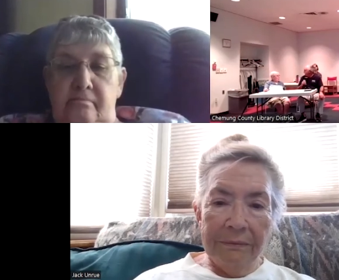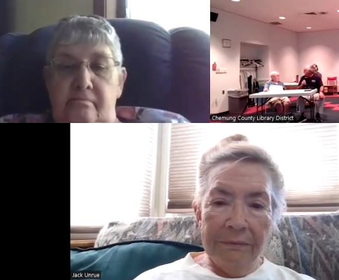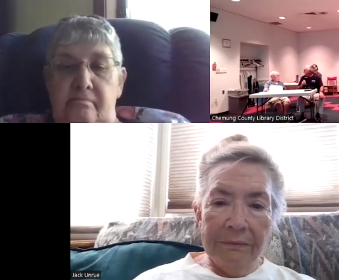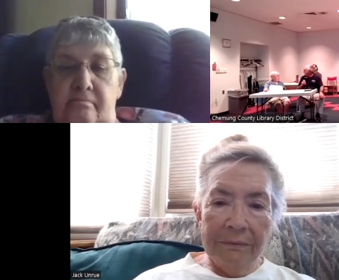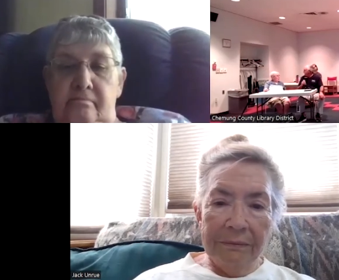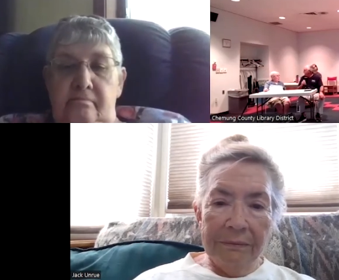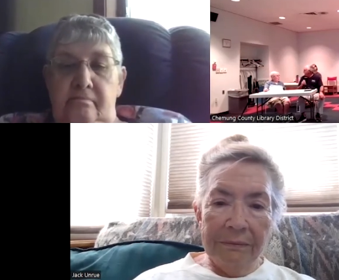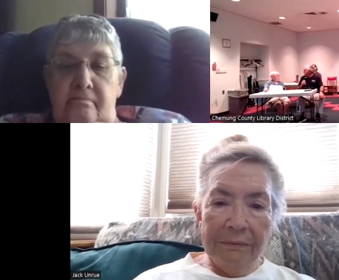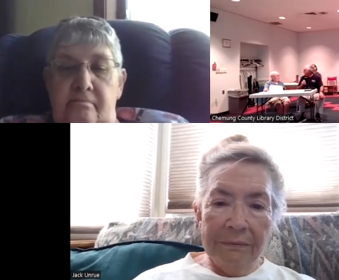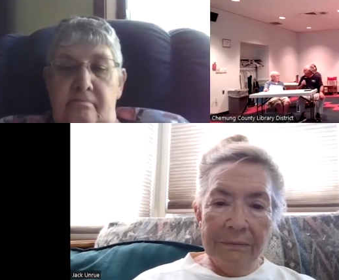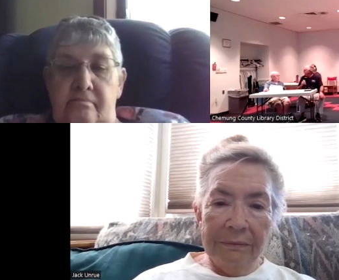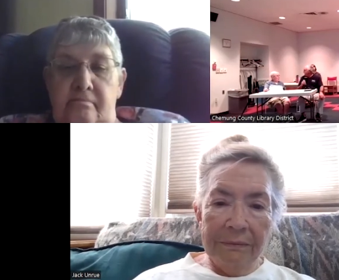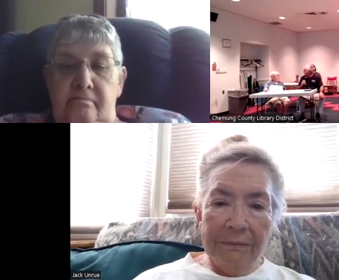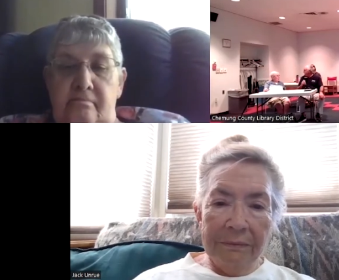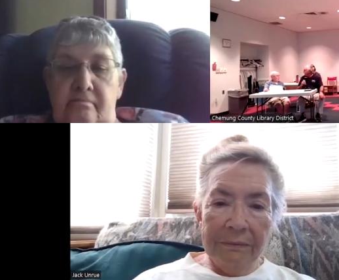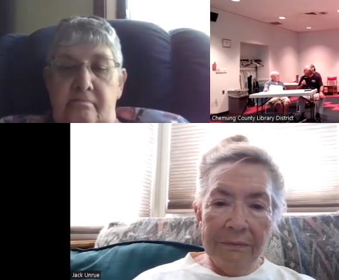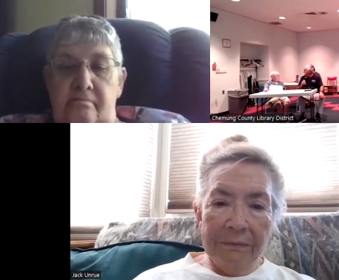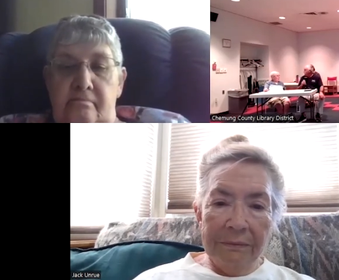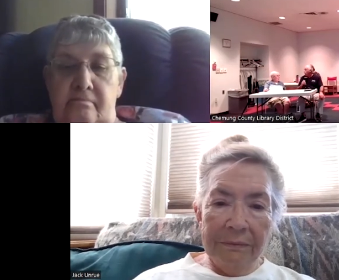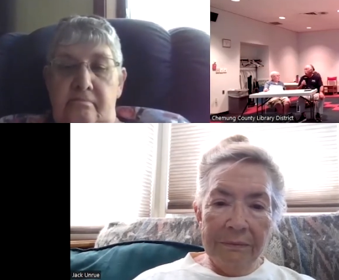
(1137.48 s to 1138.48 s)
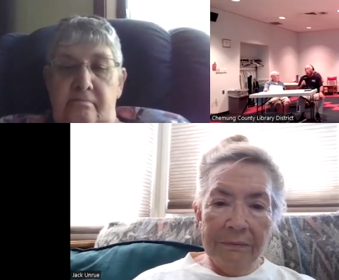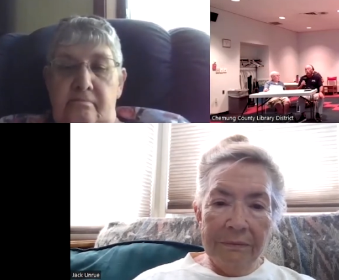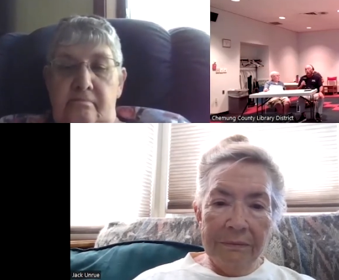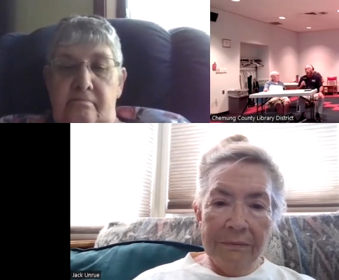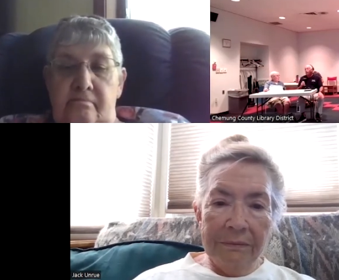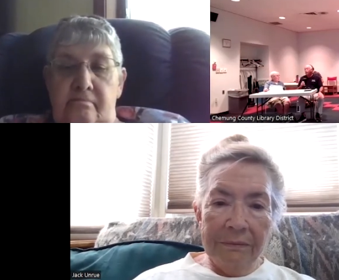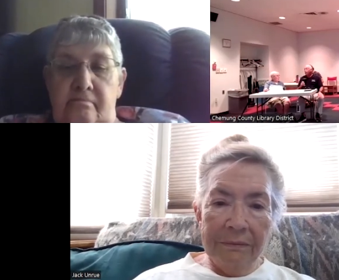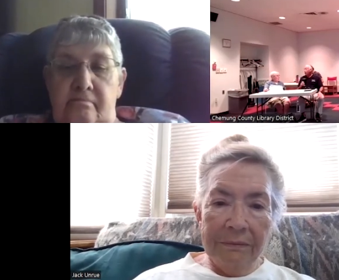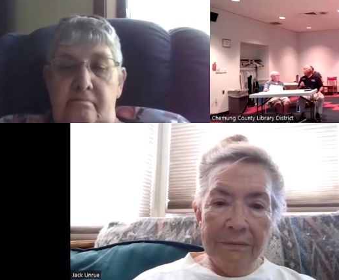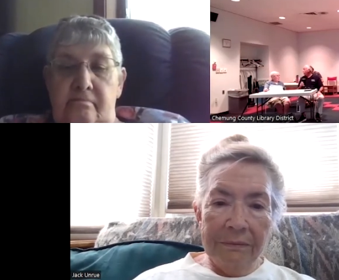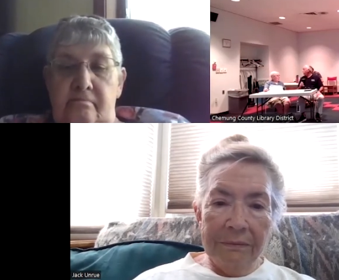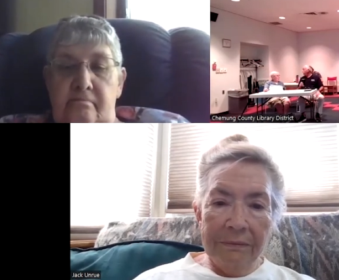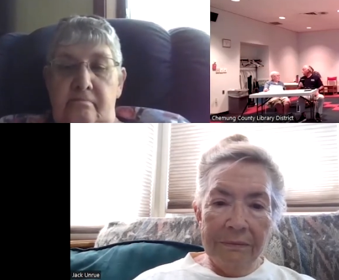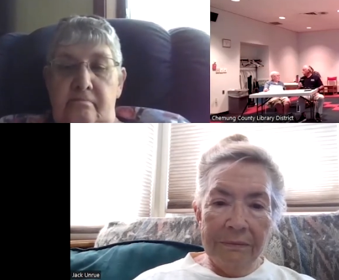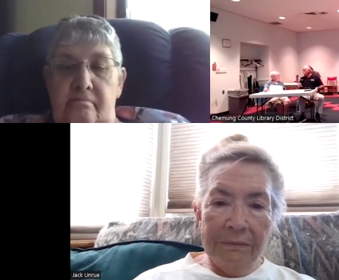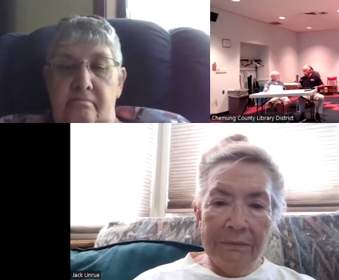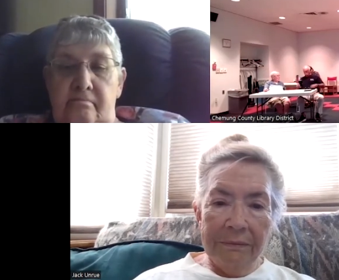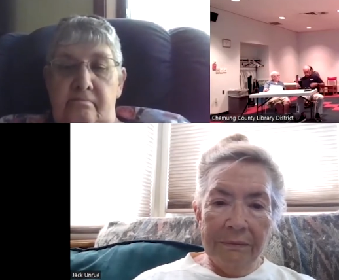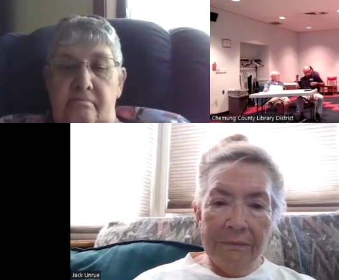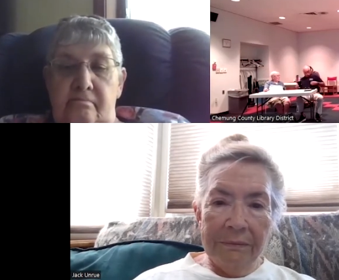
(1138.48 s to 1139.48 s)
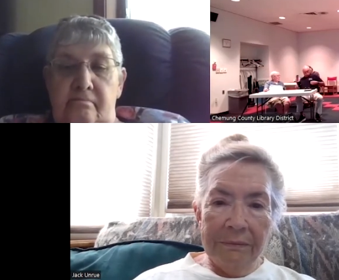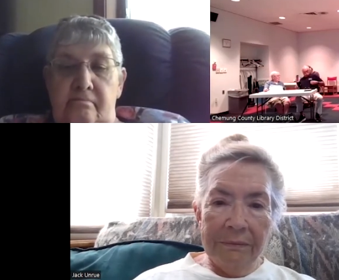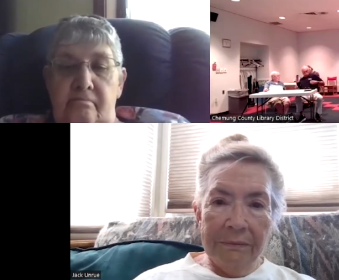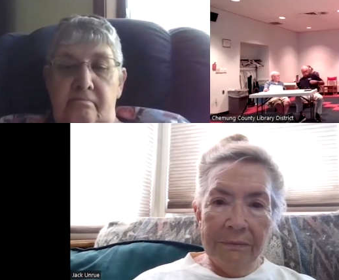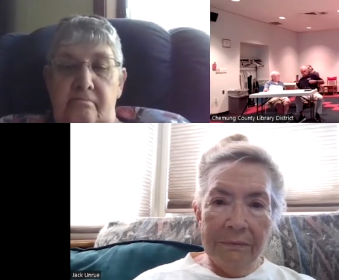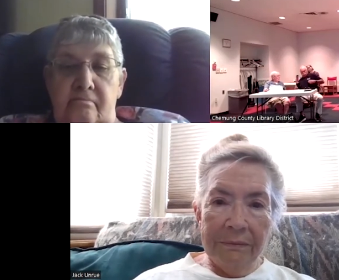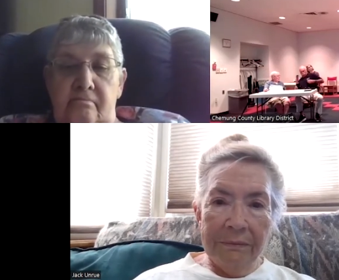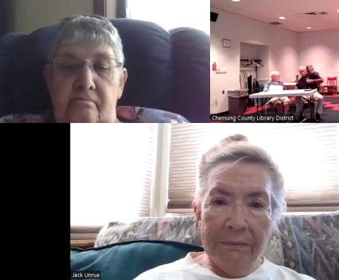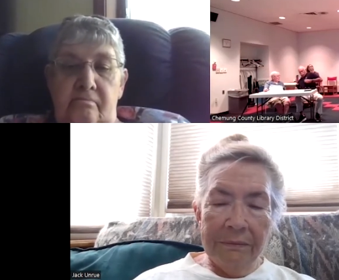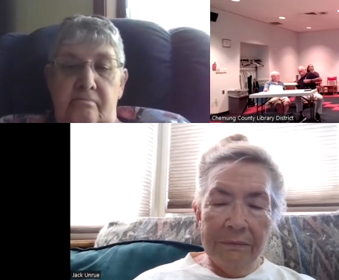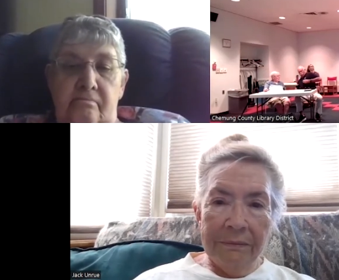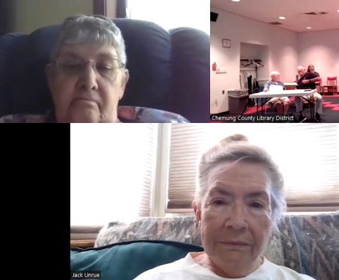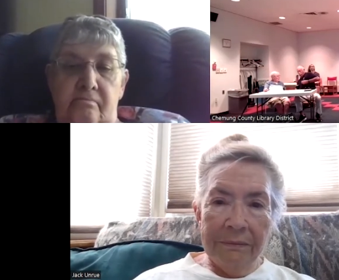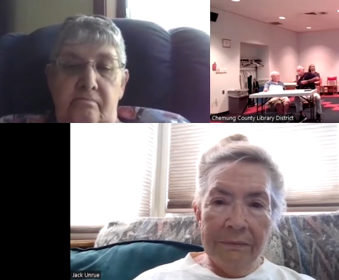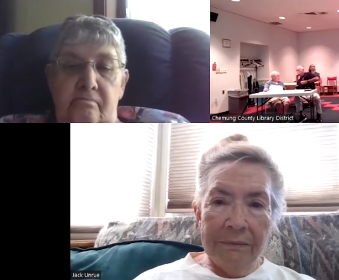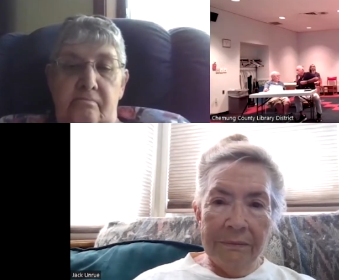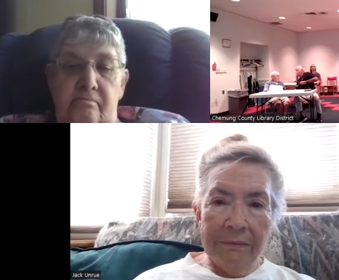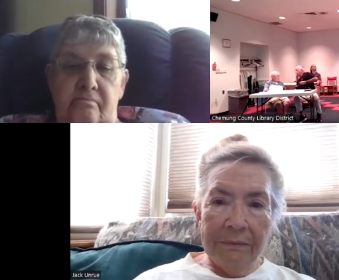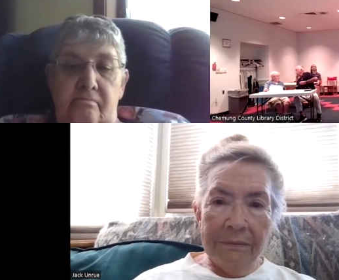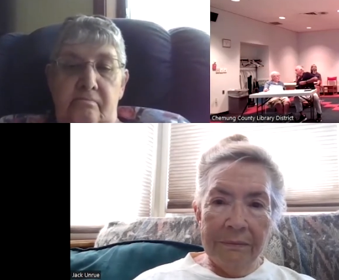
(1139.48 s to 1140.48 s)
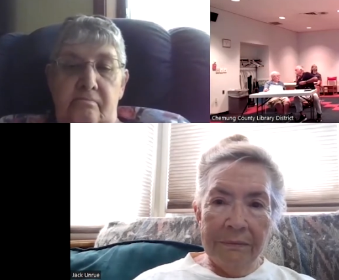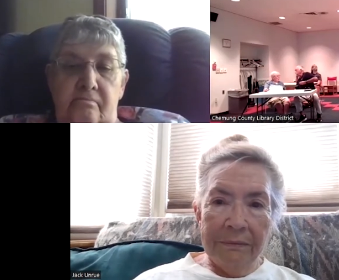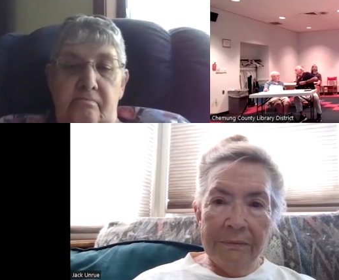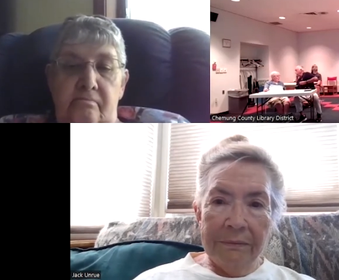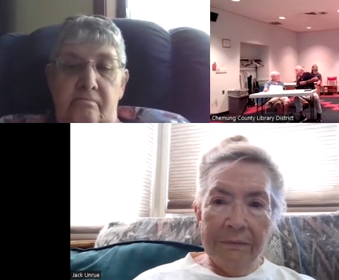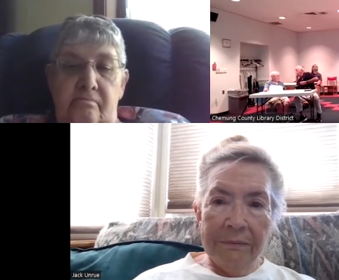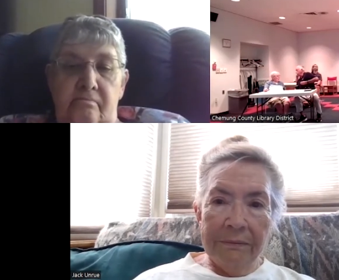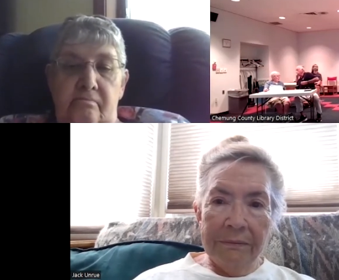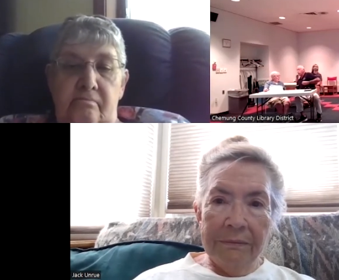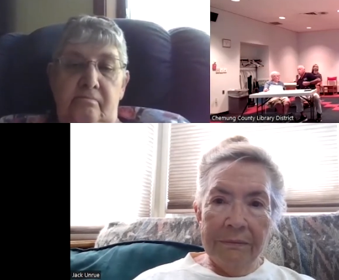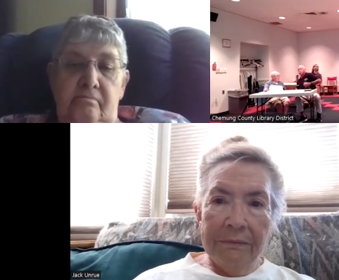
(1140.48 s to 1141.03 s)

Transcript: Nobody speaks.